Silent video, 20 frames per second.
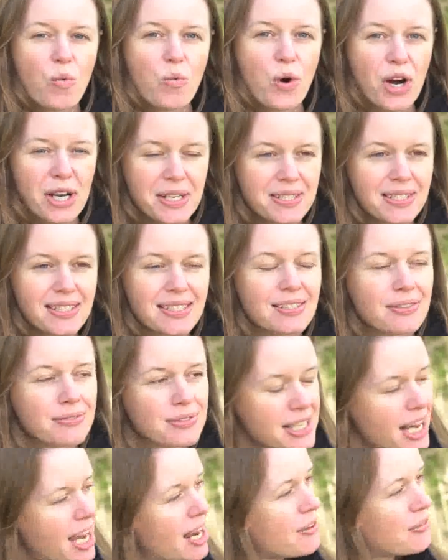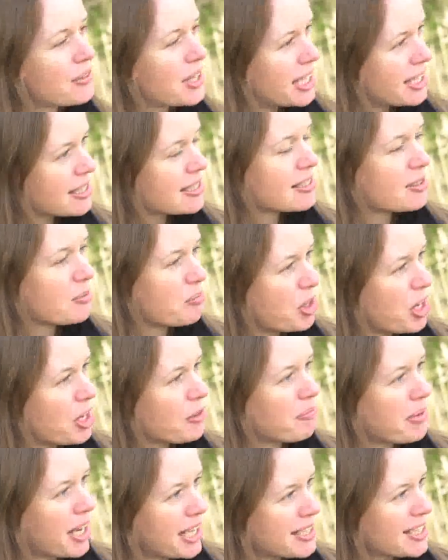once you've saved the Eastern
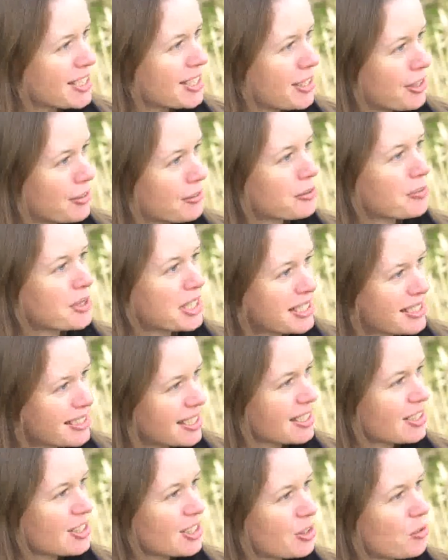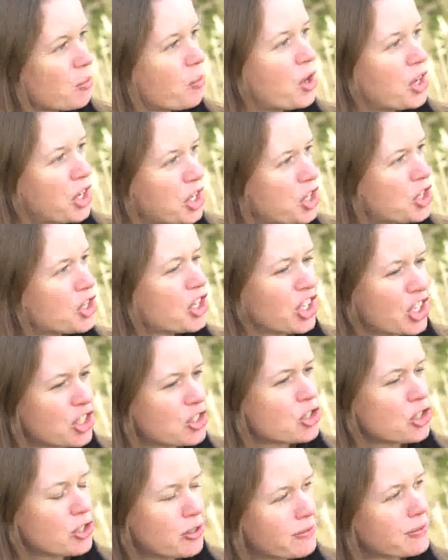Barred Bandicoot from extinction, what are you going
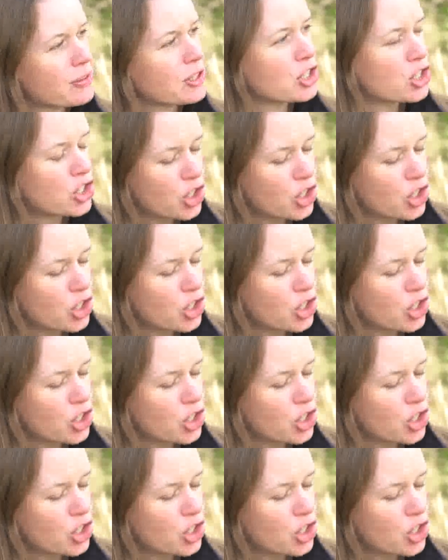to do for a